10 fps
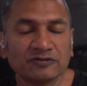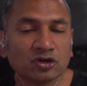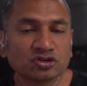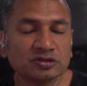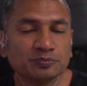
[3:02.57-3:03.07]

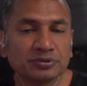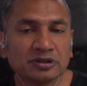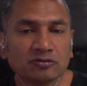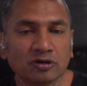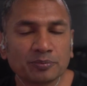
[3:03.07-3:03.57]
those who
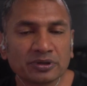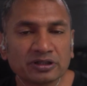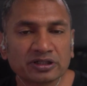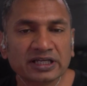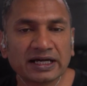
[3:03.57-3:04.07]
blew up
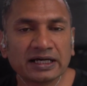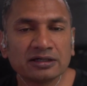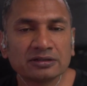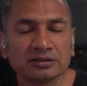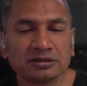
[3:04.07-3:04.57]
her car,
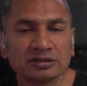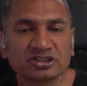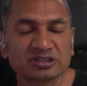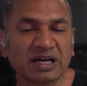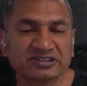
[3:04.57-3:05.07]

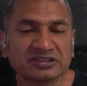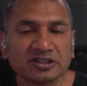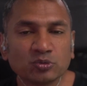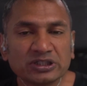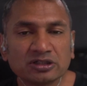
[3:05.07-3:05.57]
smashing the
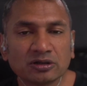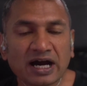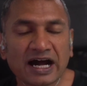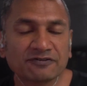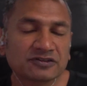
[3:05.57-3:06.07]
window
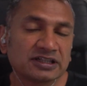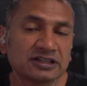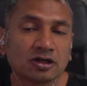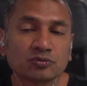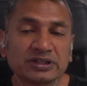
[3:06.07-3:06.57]
after they'd
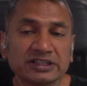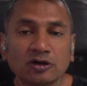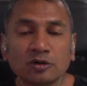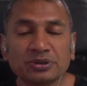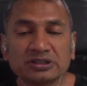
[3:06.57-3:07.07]
already
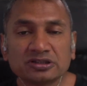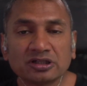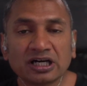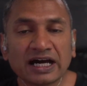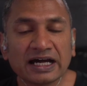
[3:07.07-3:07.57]
opened the
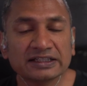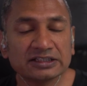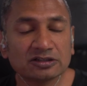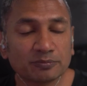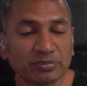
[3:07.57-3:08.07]
door. Had it
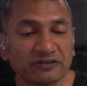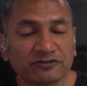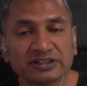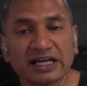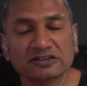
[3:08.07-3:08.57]
not been for
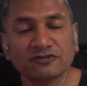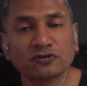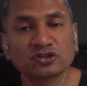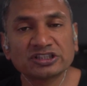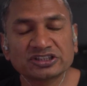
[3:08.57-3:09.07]
that
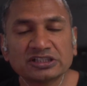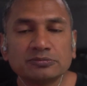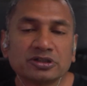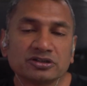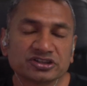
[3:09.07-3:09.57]
footage
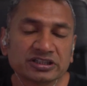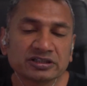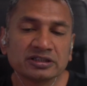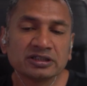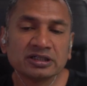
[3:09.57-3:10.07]
emerging,
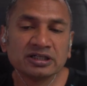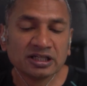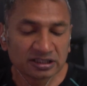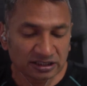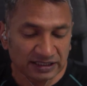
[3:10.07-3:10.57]

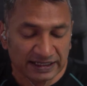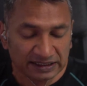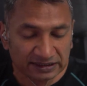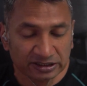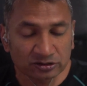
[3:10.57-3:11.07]
the
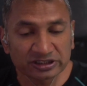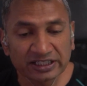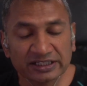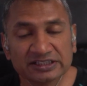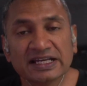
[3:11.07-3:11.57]
likelihood
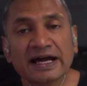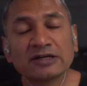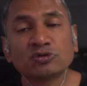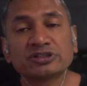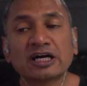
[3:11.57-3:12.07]
is I
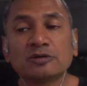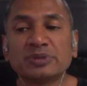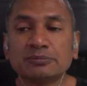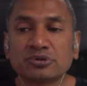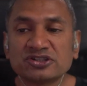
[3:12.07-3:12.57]
would now be
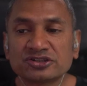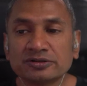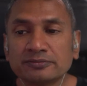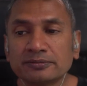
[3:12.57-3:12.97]
in prison.